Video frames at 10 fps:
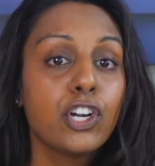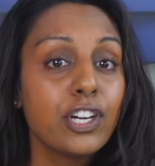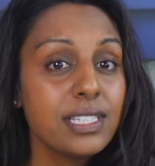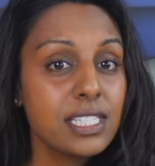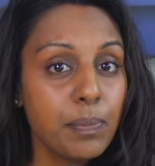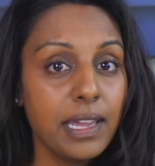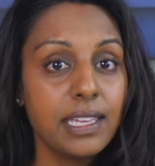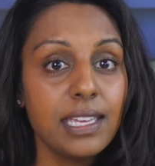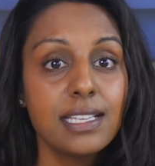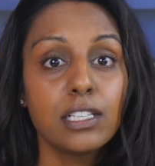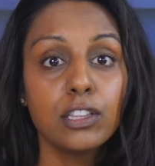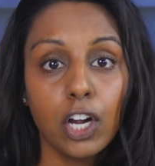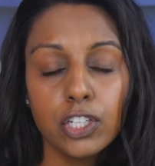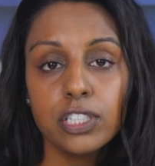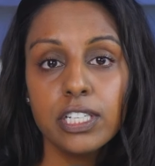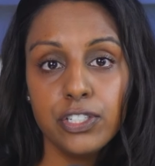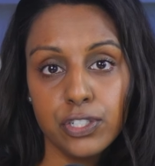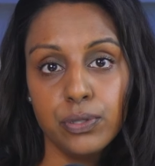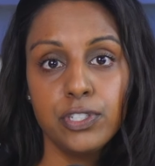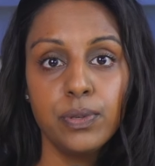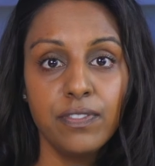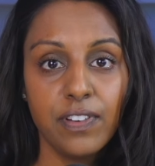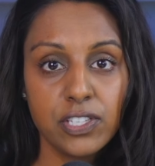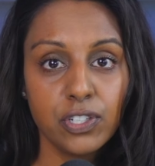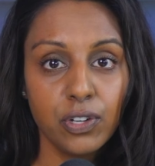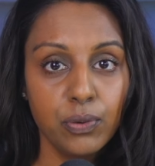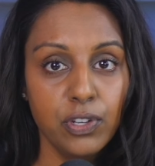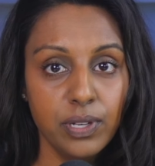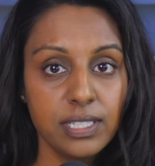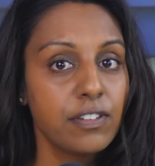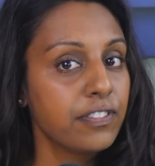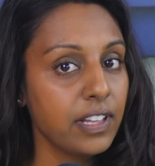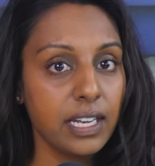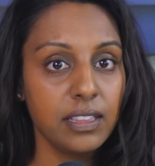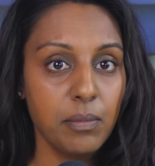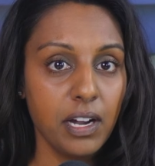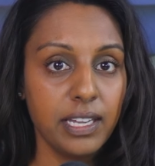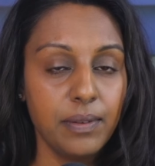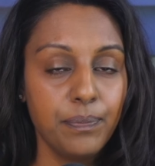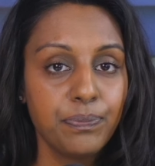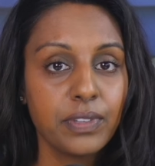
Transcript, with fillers: the current spike is largely due to investor owned units flooding the market.